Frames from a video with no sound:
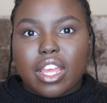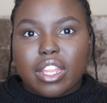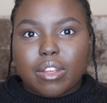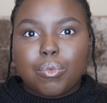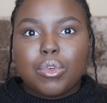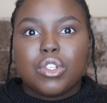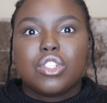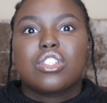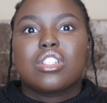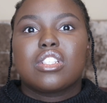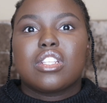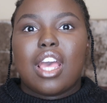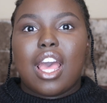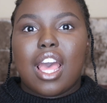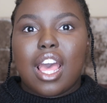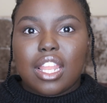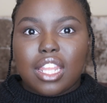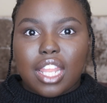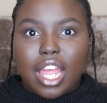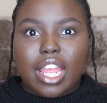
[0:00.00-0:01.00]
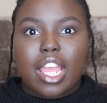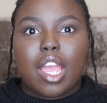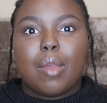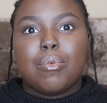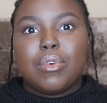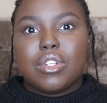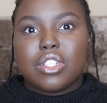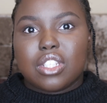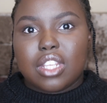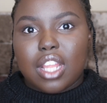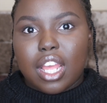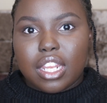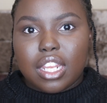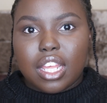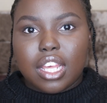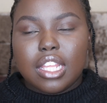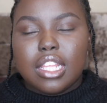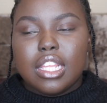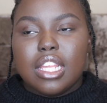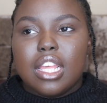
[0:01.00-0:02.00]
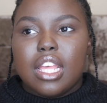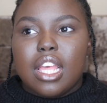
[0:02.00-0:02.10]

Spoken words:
I pushed like I pushed Nyla,